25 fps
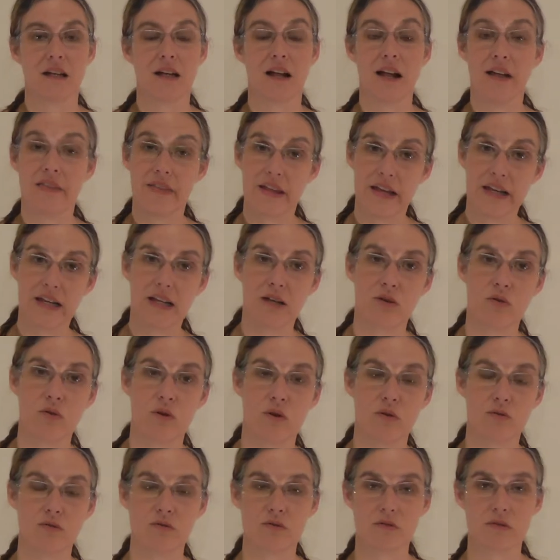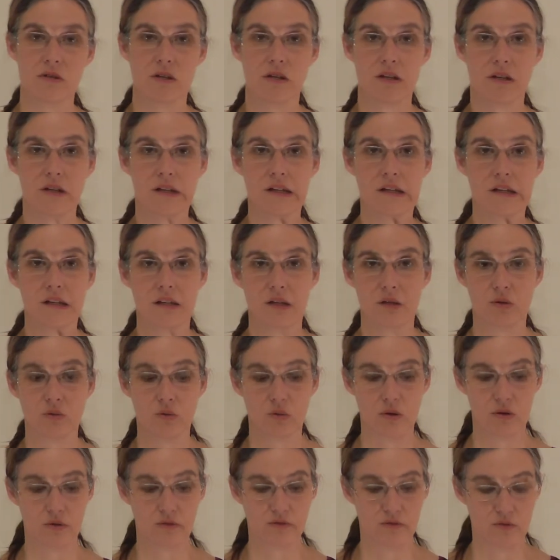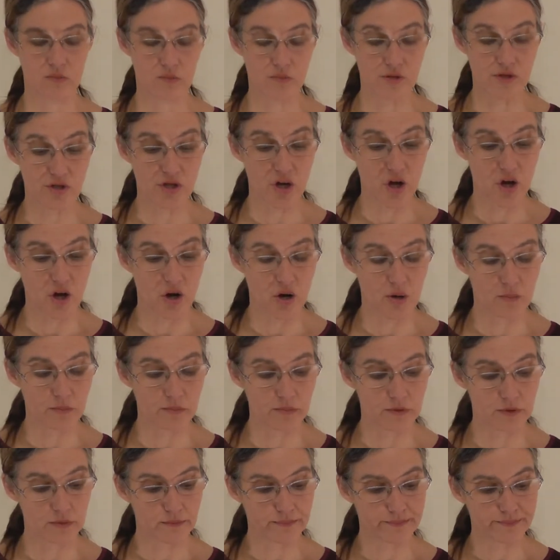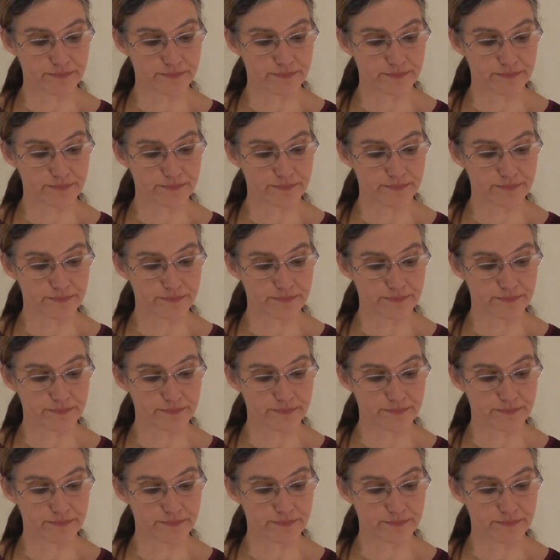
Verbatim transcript: and then he quotes a, a quote from Psalms.